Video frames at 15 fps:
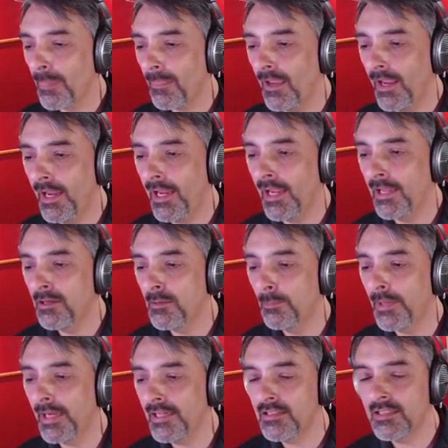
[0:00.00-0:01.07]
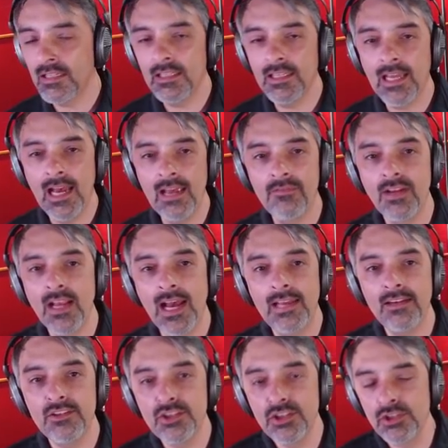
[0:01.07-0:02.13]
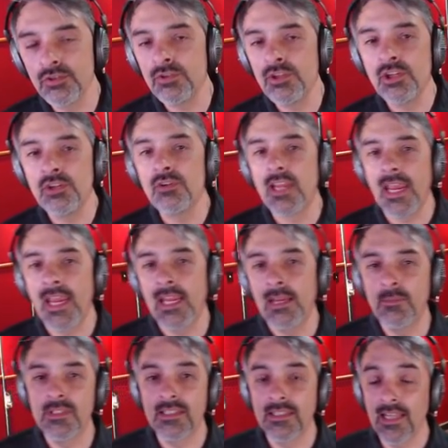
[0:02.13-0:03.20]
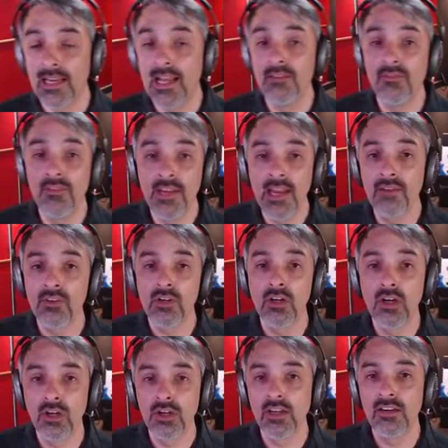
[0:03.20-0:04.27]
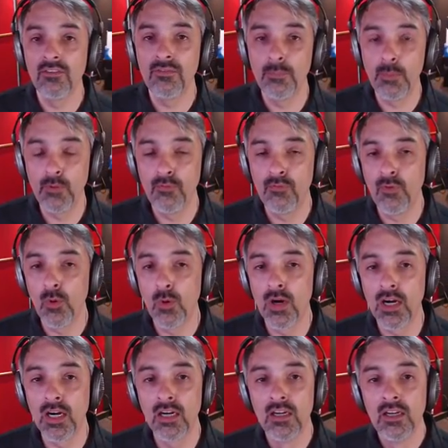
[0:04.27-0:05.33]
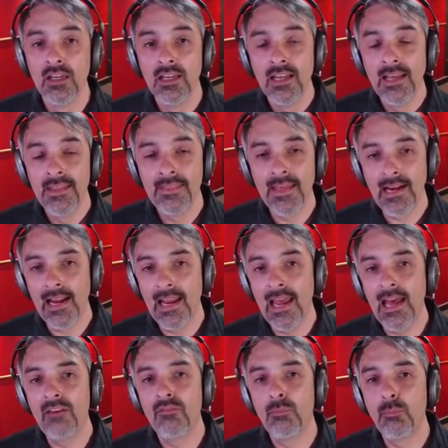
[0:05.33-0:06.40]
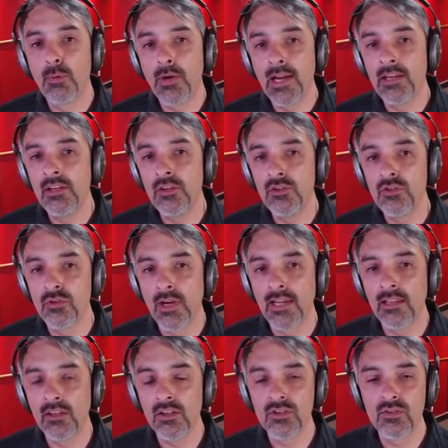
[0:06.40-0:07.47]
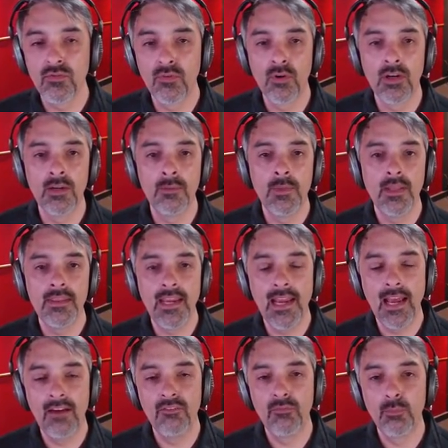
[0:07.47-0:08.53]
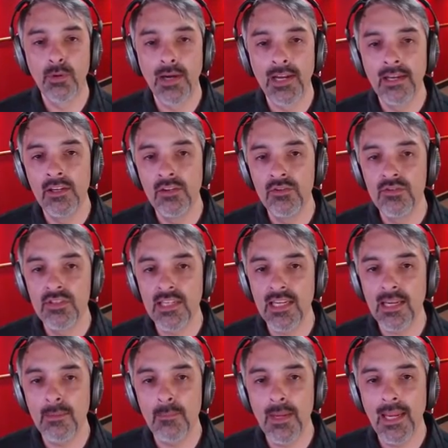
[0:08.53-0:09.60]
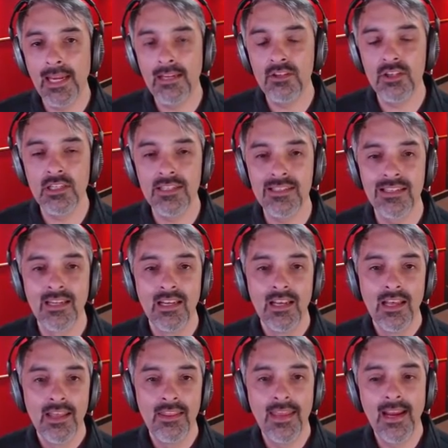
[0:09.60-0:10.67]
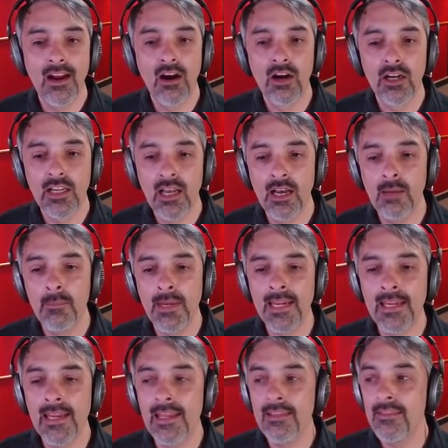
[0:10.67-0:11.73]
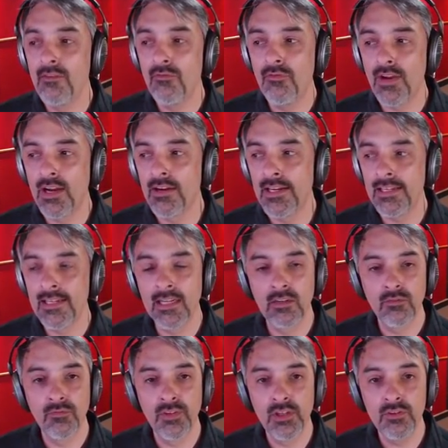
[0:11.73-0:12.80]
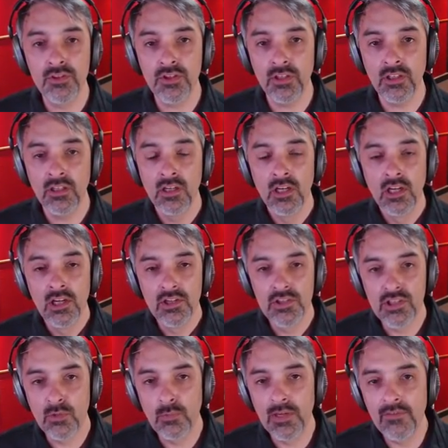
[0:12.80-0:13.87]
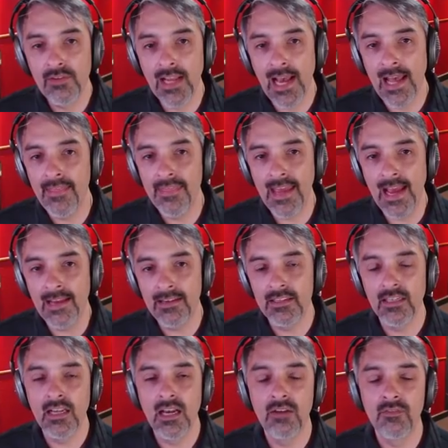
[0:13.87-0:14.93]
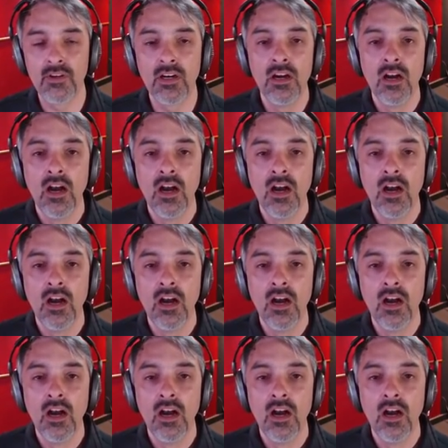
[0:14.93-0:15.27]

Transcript: And basically, I've got two new games that I've never heard of before that I have brand new trailers for them. They have brand new Steam pages. They are coming in the very near future. So we've got that to cover.